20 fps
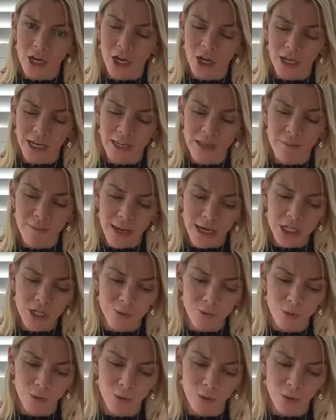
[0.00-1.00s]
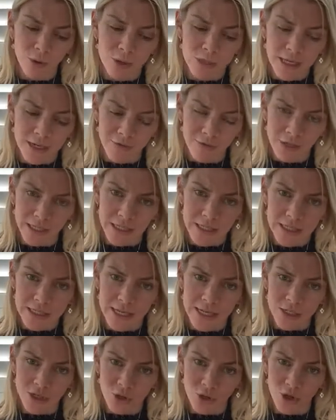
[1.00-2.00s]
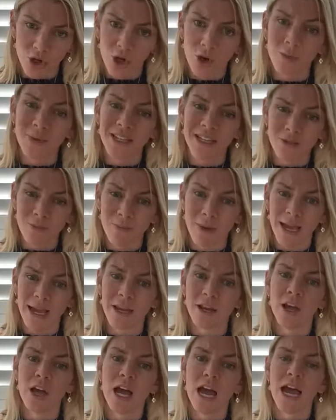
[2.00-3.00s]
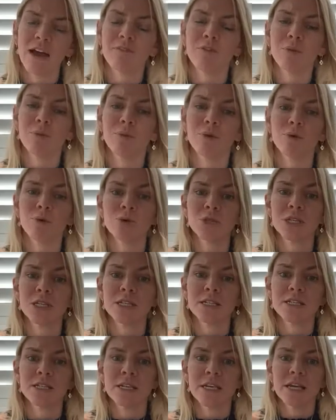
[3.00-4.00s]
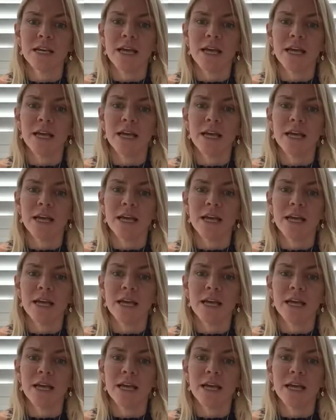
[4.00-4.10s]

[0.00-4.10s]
Okay, the major portals like realestate.com and domain have reported